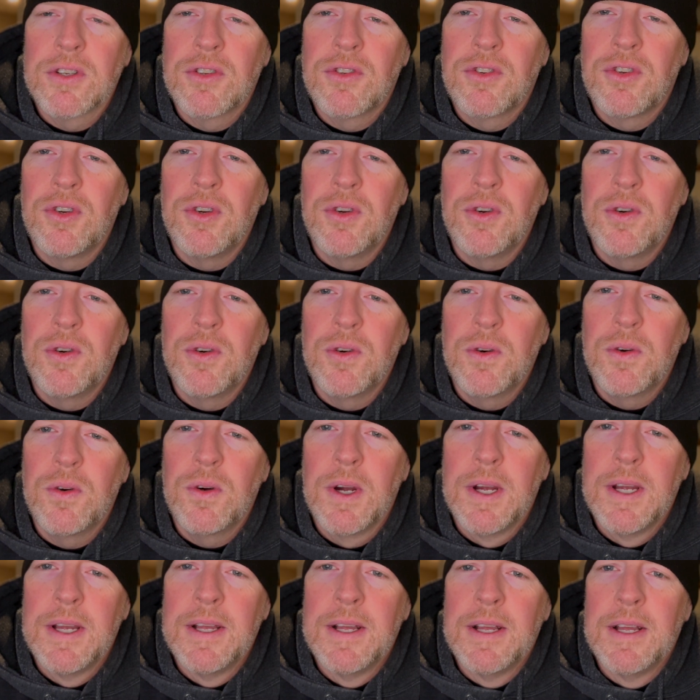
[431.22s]
to
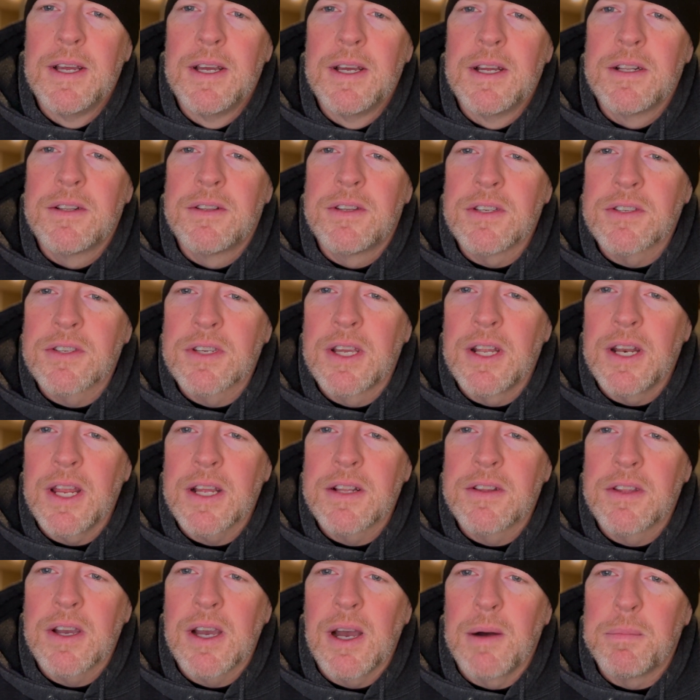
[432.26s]

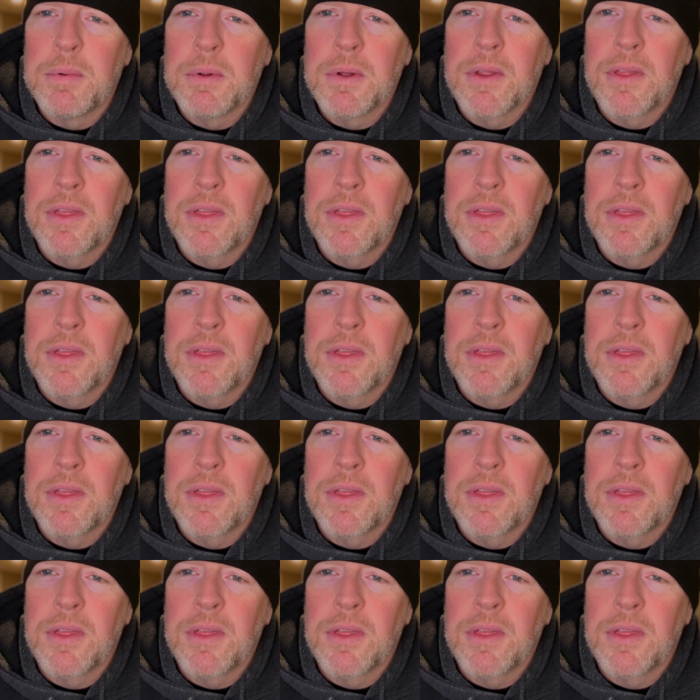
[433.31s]
disconnect a couple of